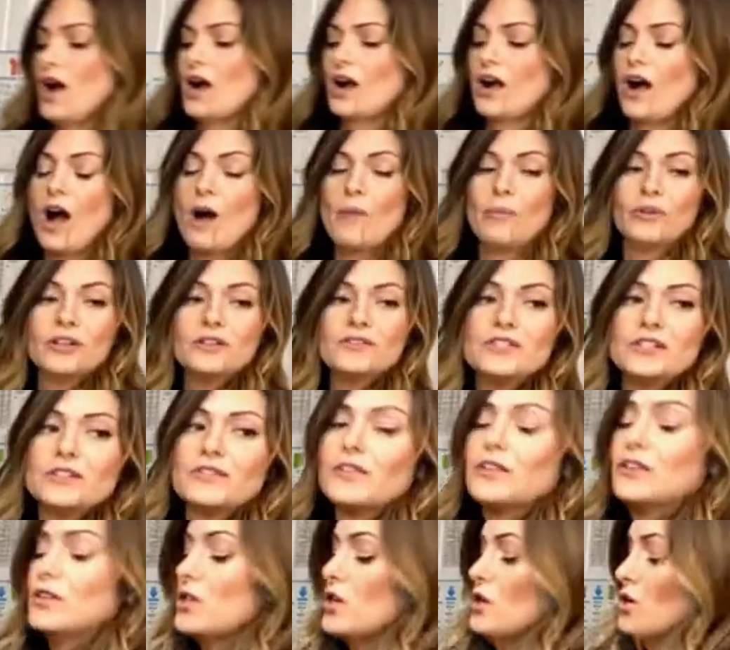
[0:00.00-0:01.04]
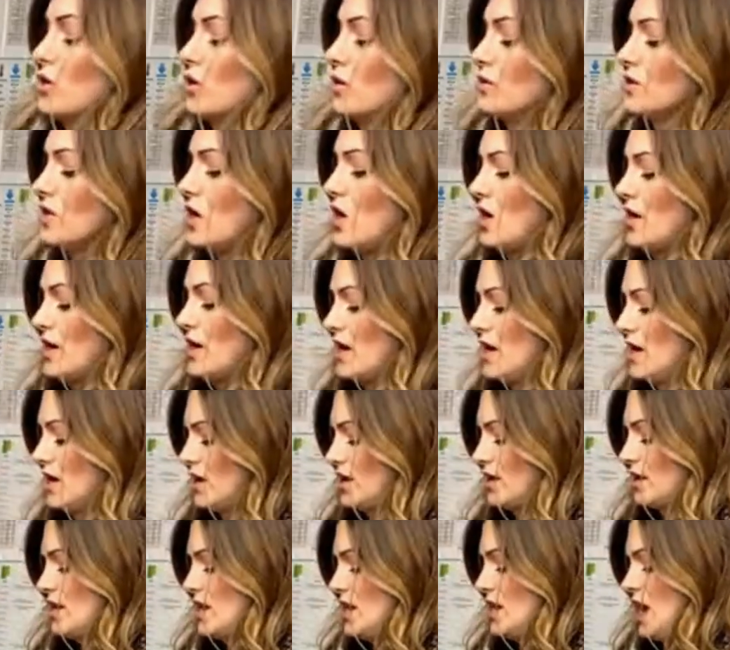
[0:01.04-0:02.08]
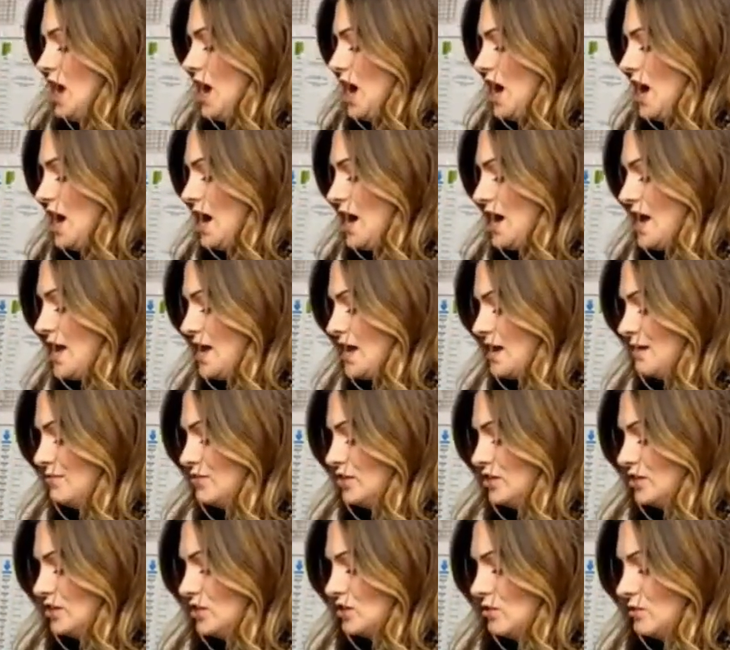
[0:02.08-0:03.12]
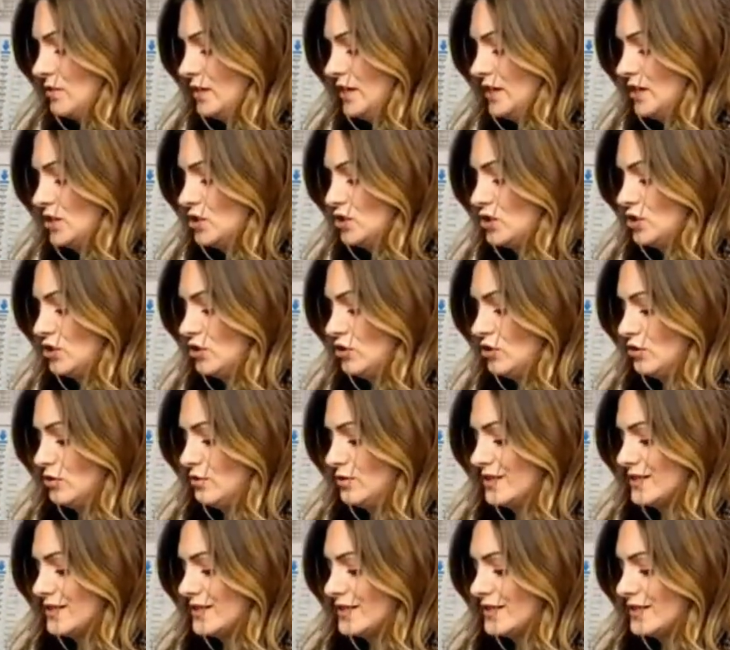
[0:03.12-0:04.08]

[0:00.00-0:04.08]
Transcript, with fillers: a couple of different logos on here. I am just going to